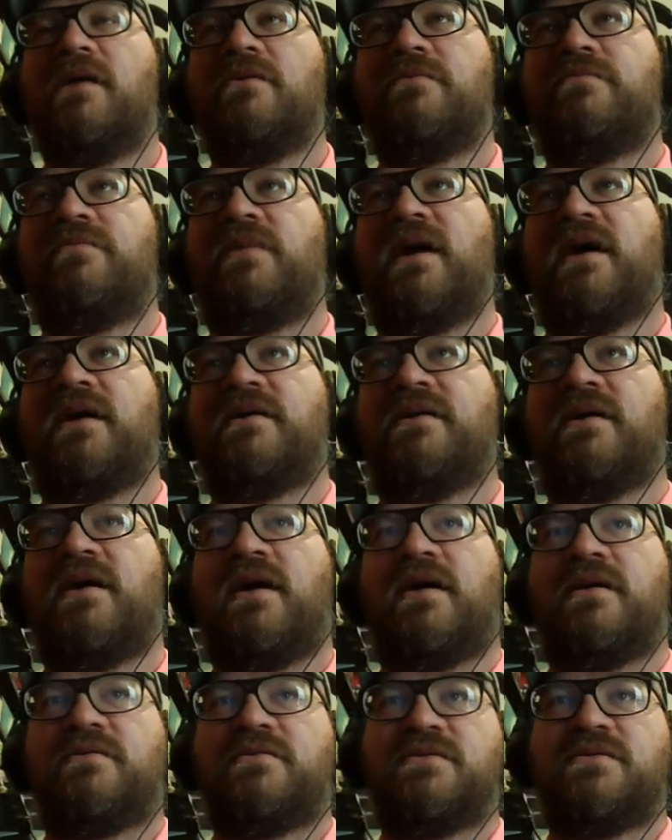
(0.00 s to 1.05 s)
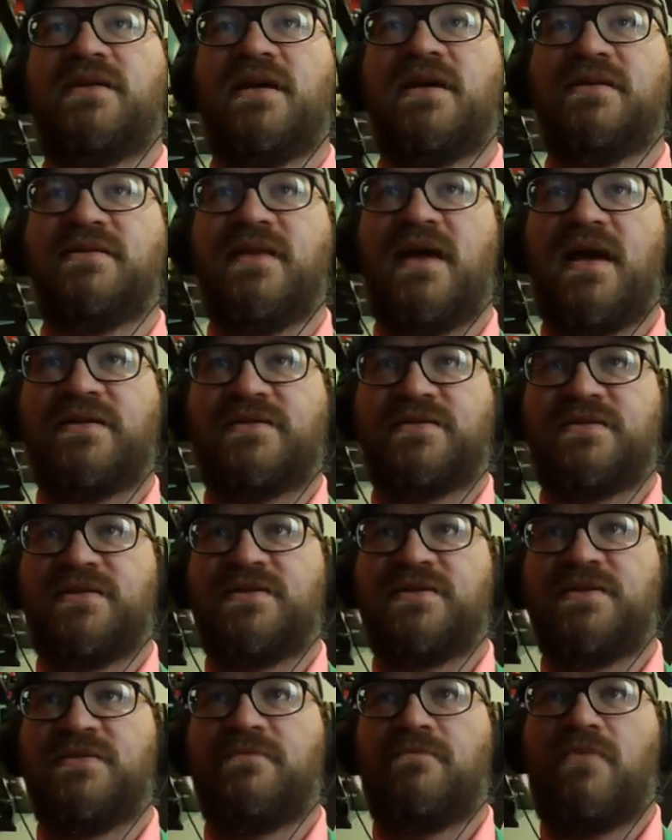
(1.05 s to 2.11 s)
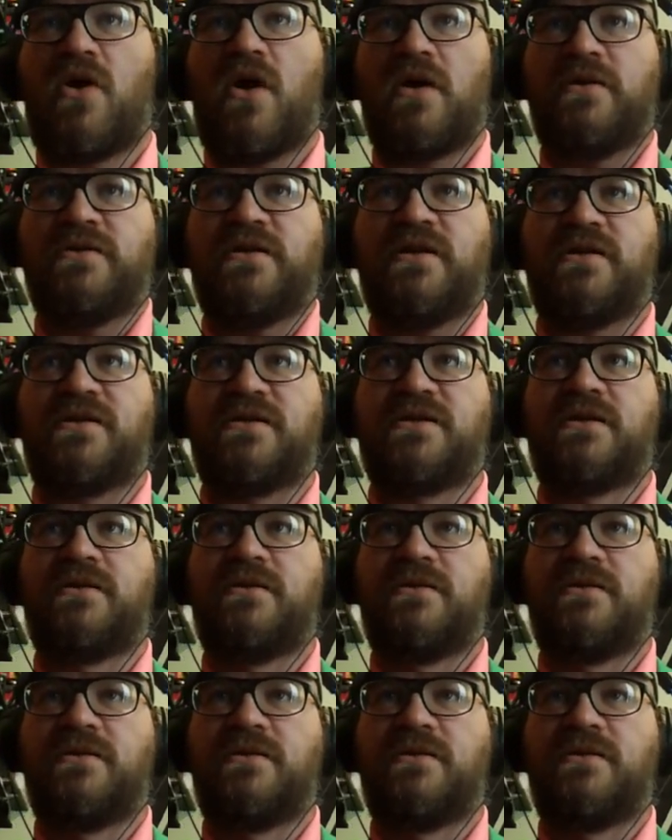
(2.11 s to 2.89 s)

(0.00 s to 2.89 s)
Rebecca. Take this. It's important.